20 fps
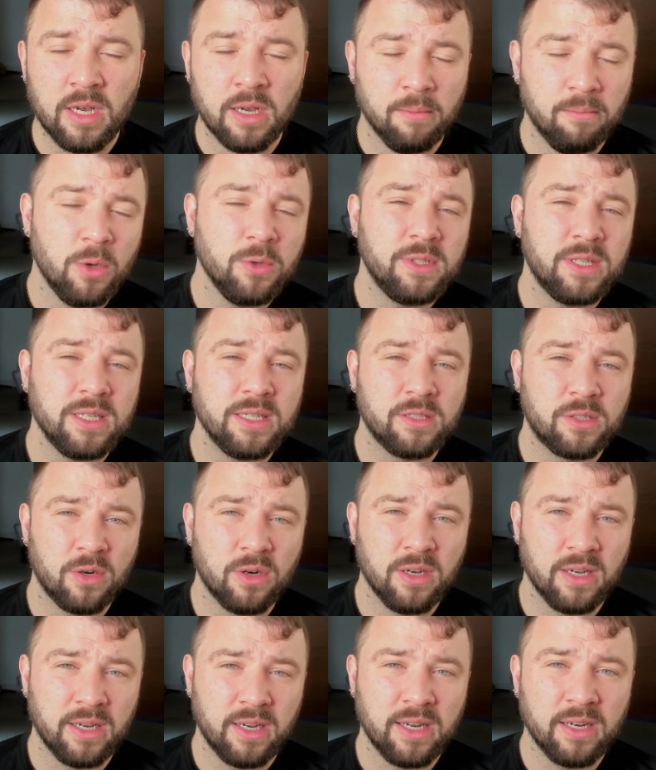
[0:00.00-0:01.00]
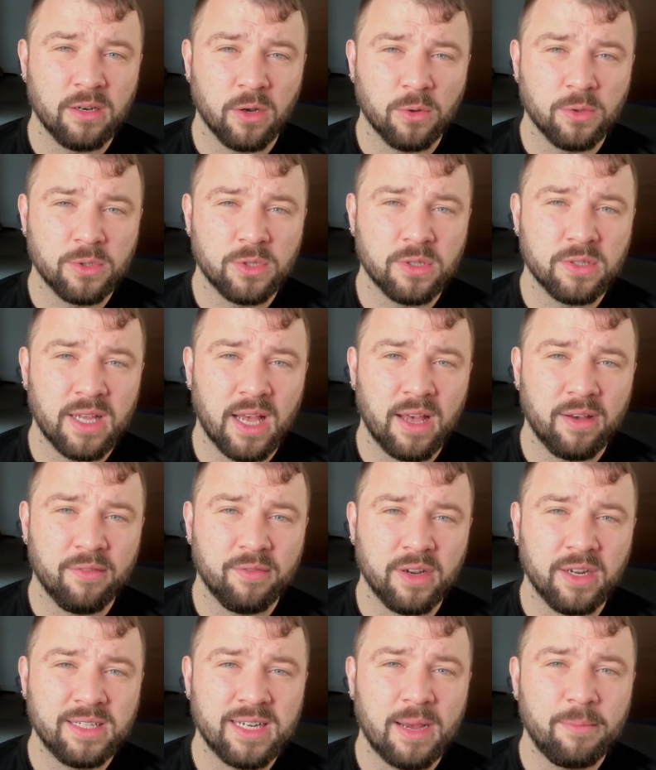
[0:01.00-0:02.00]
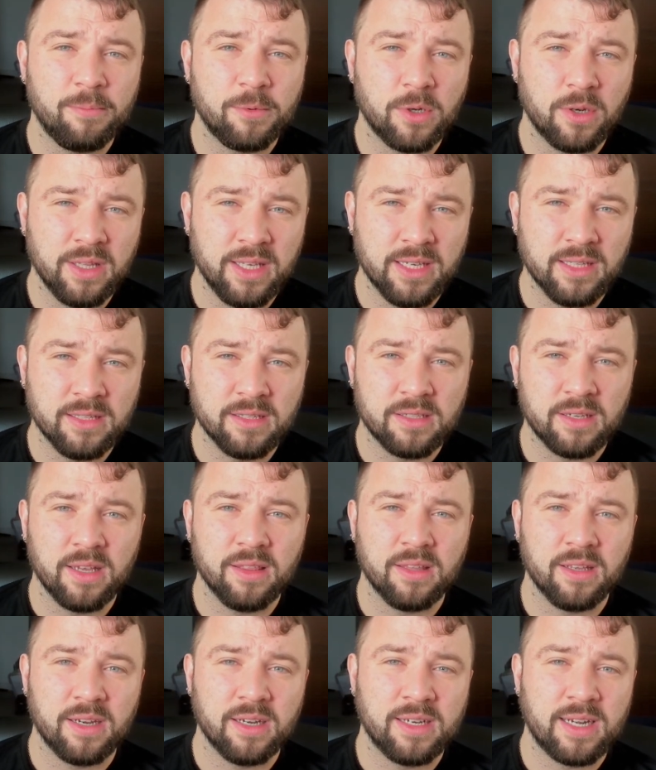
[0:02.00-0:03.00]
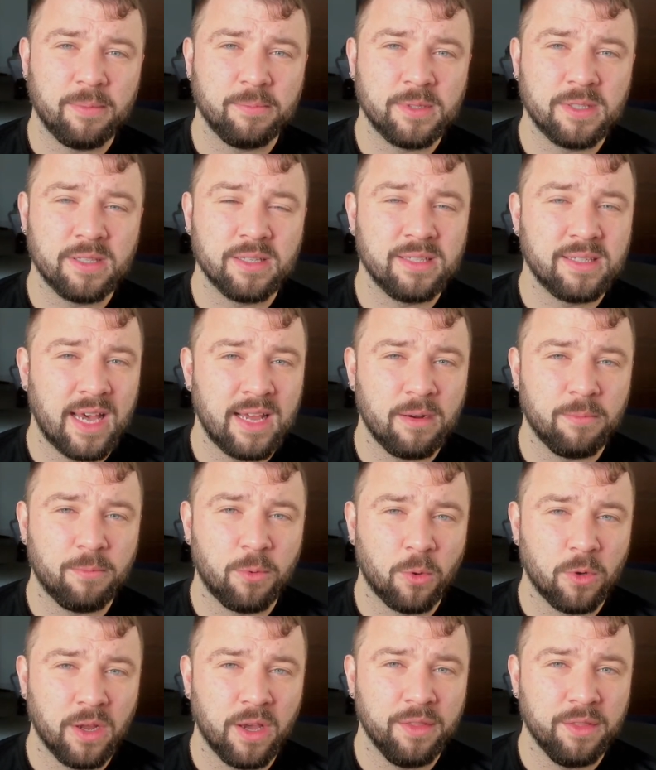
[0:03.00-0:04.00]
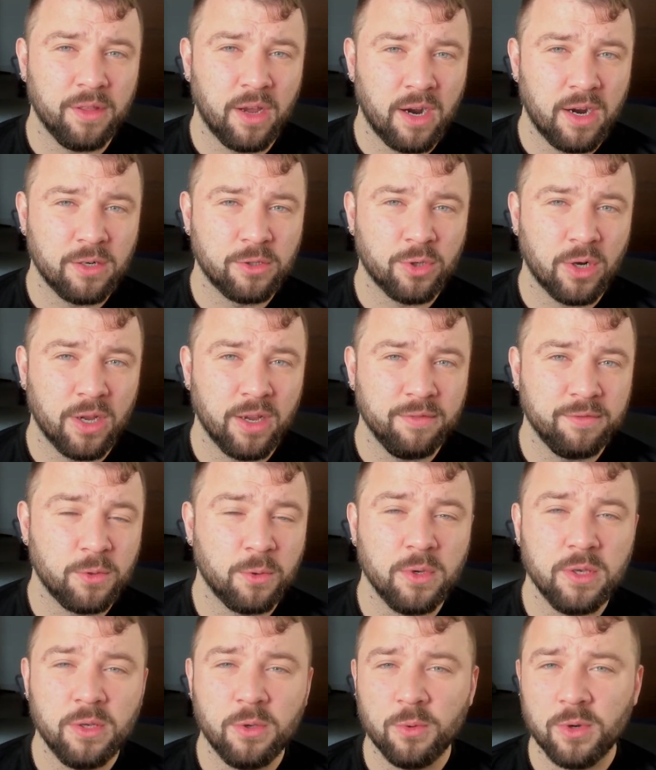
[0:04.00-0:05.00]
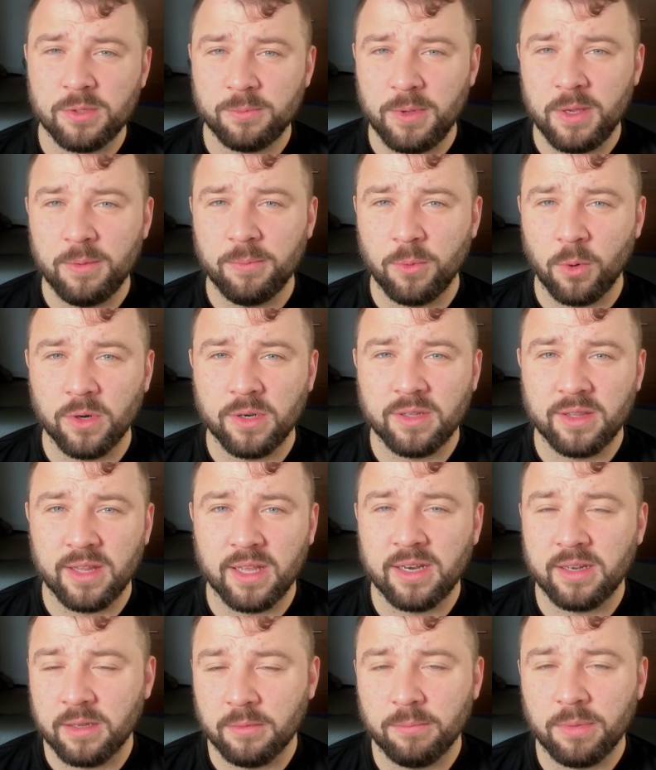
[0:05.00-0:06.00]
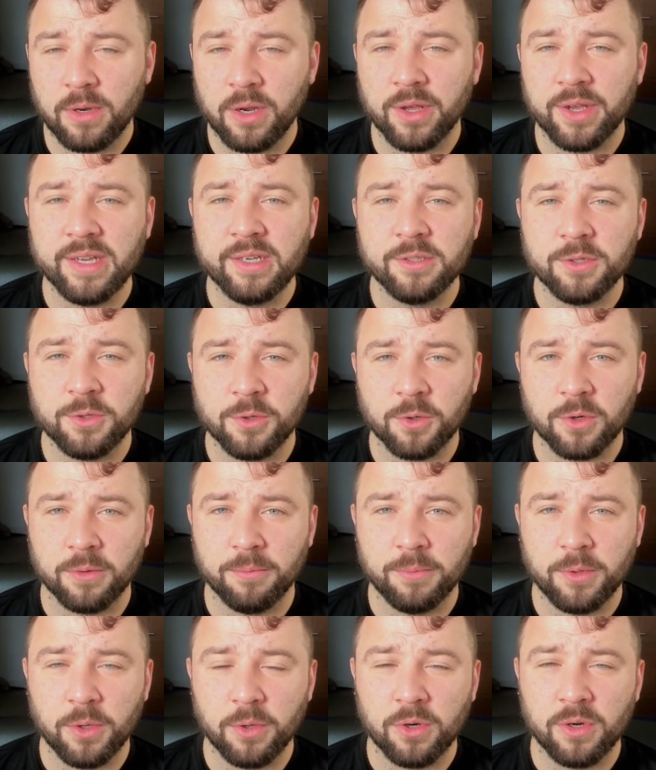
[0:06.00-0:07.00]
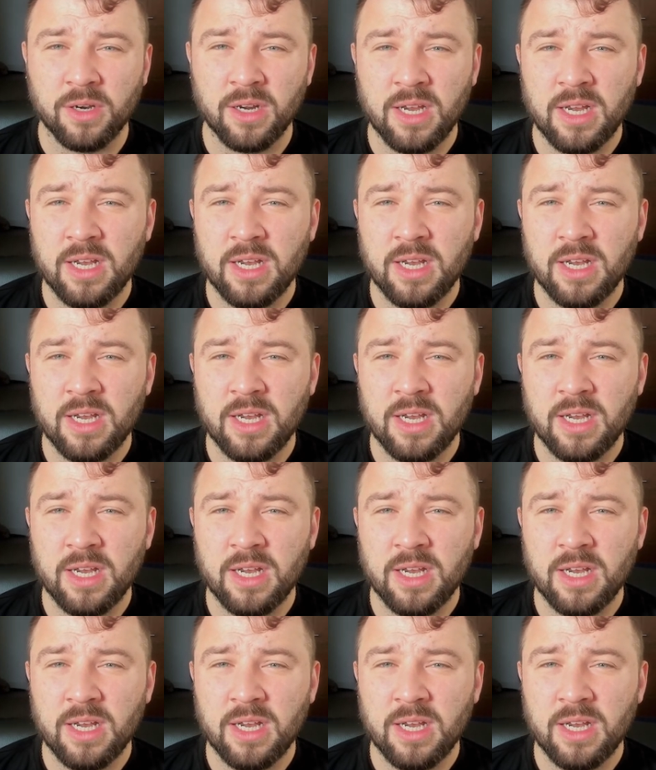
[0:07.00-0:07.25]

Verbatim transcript: Most external enclosures have an adapter on the inside that adapts the SATA port on the hard drive to a USB port that can plug into your computer.